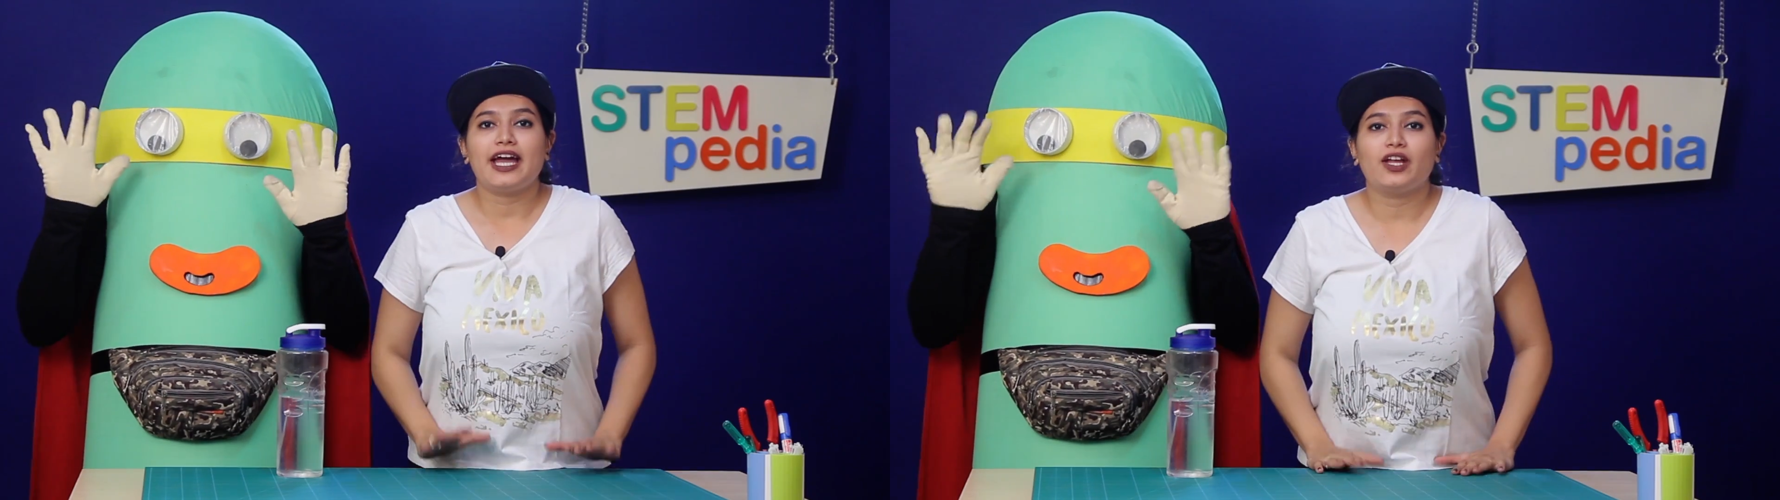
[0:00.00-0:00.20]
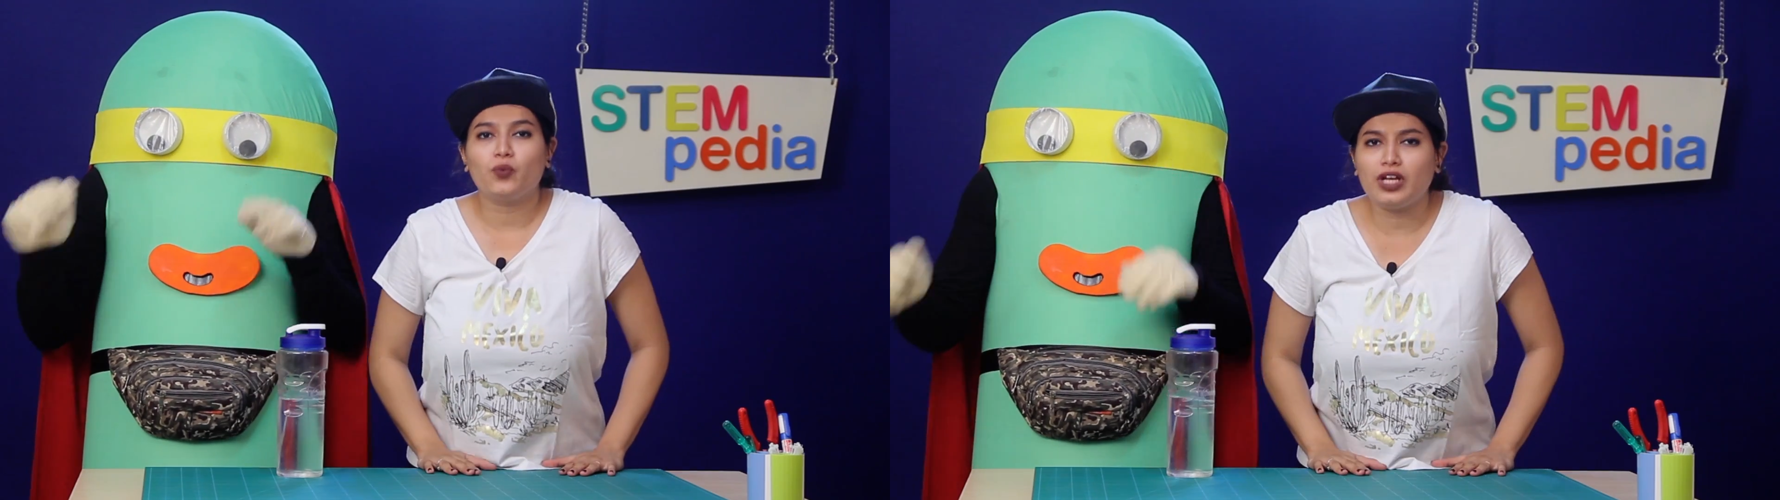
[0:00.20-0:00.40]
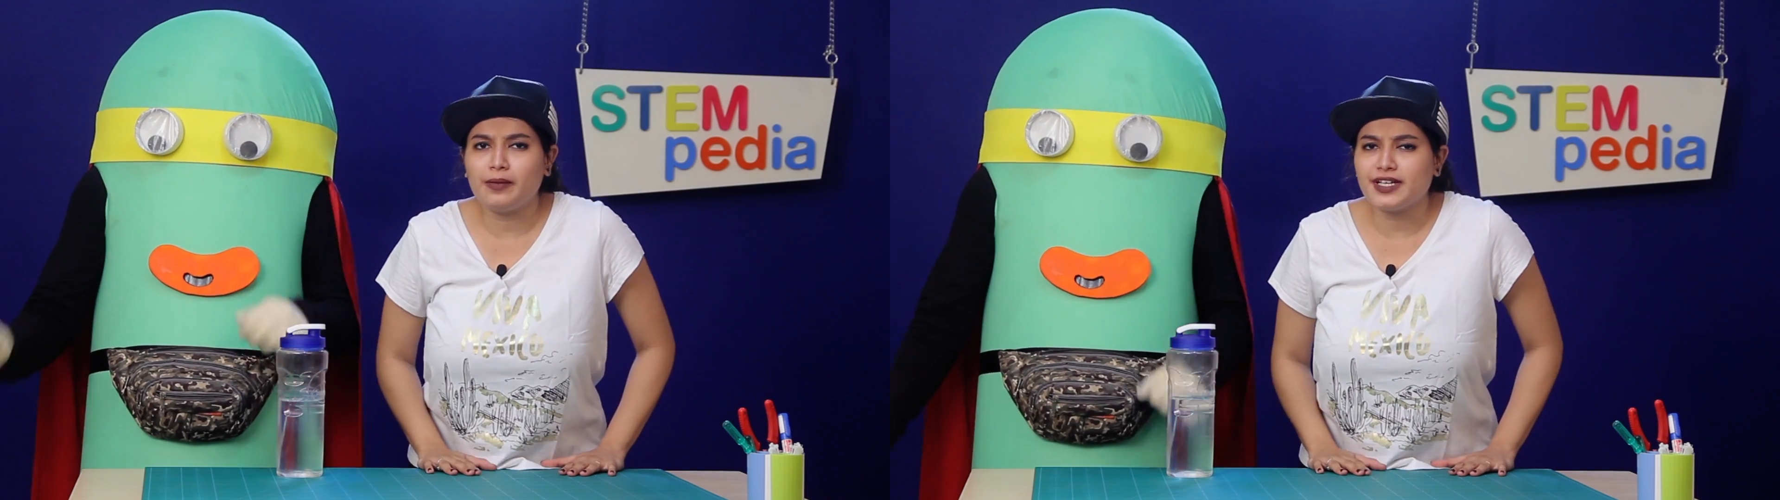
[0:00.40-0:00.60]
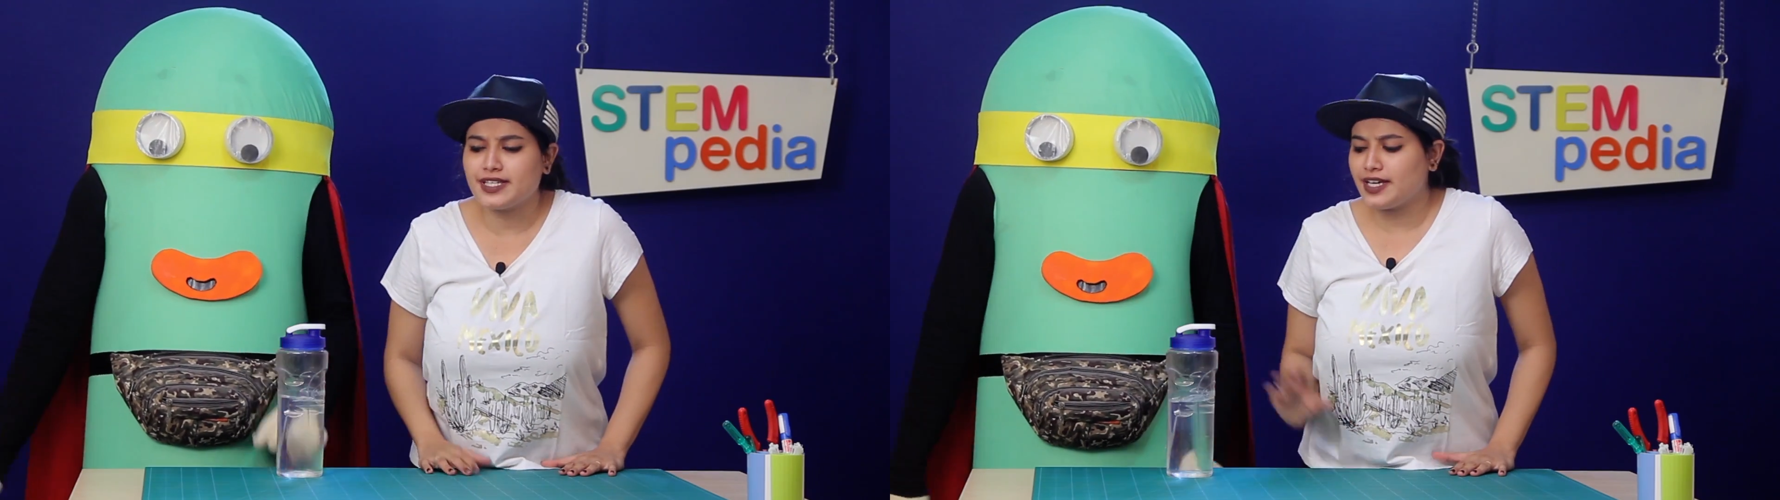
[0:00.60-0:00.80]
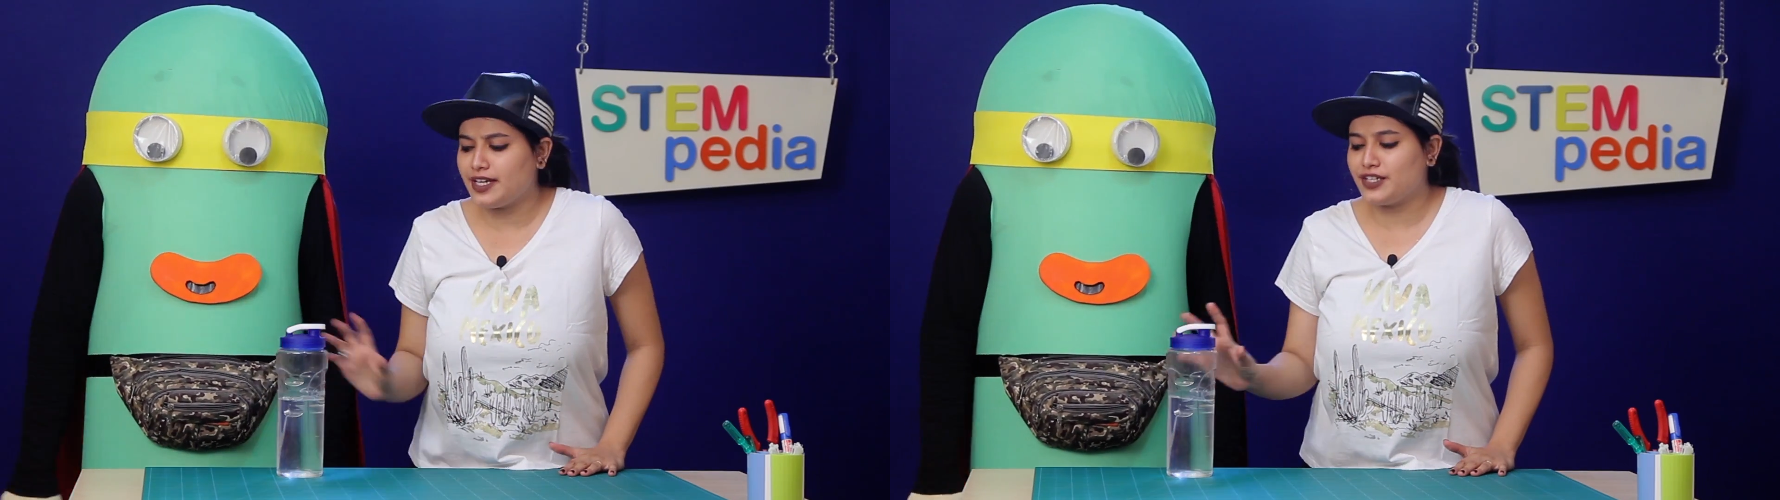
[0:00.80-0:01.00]
And we'll be
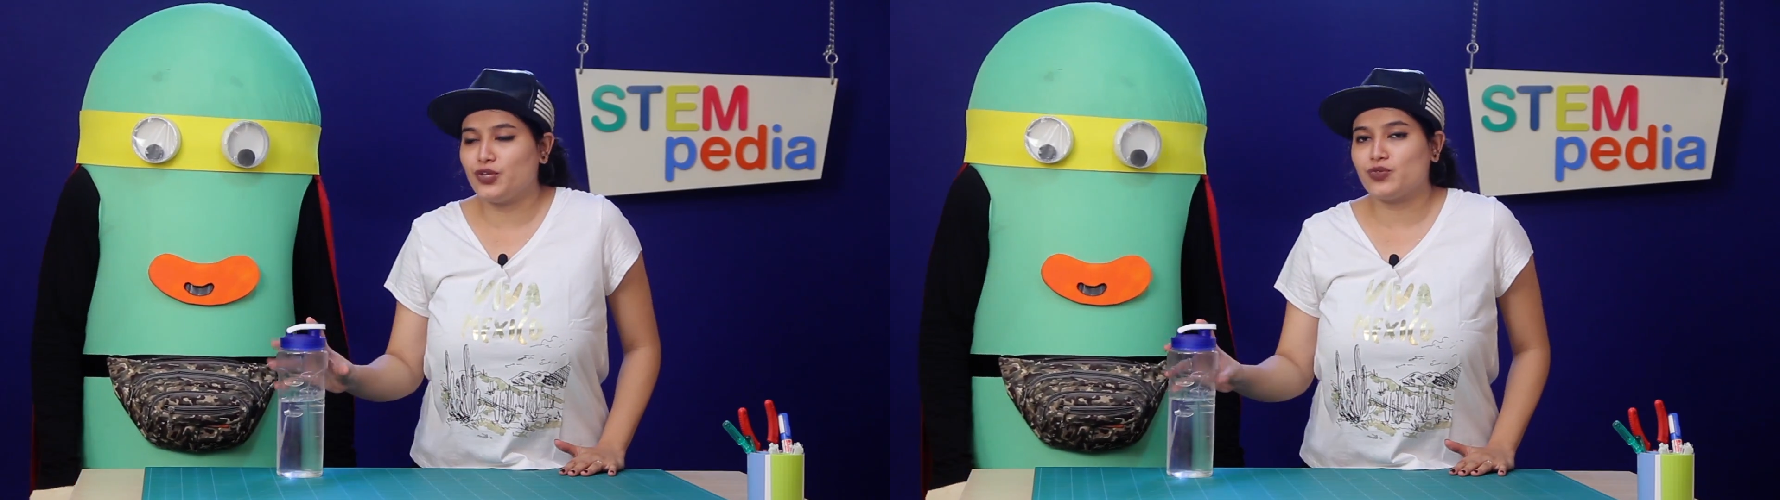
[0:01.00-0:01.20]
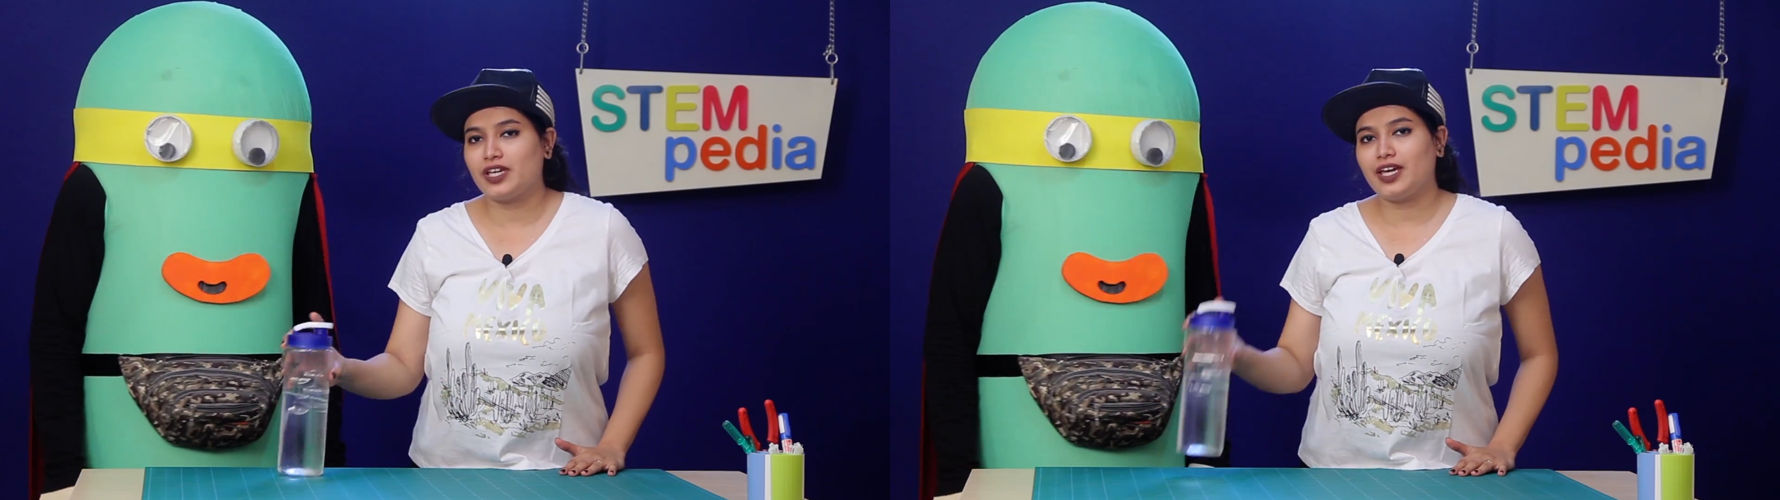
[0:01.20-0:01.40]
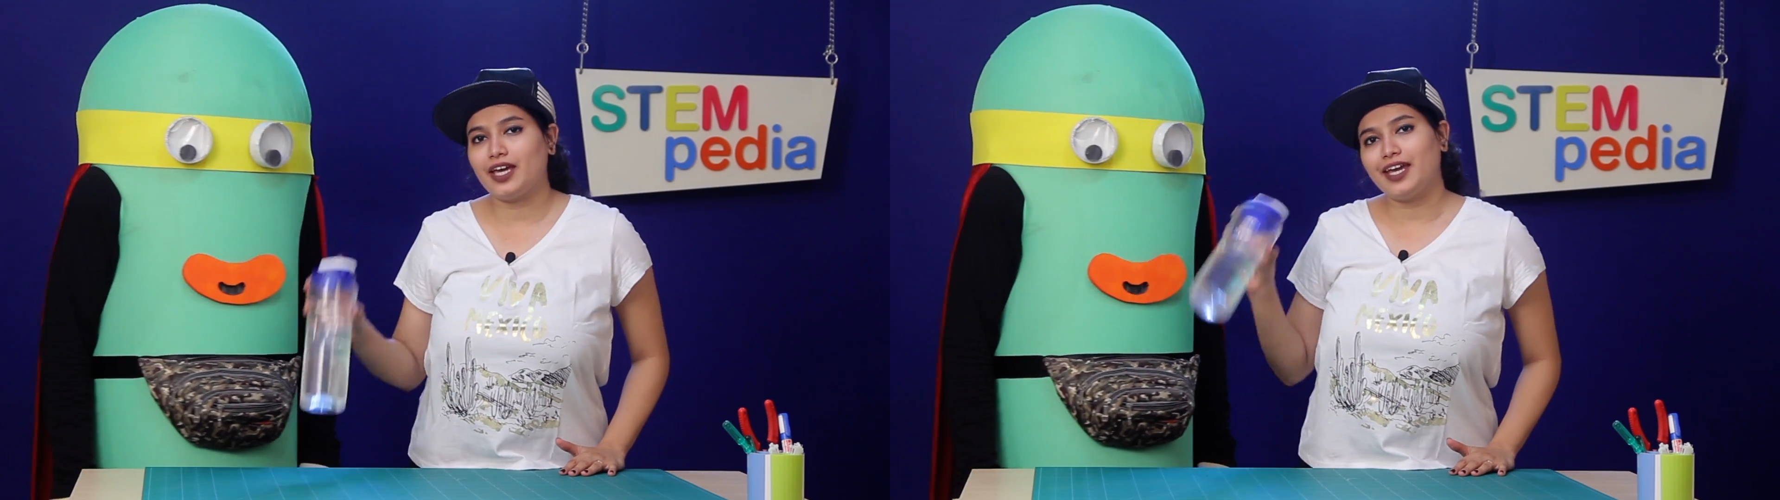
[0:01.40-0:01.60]
saying it using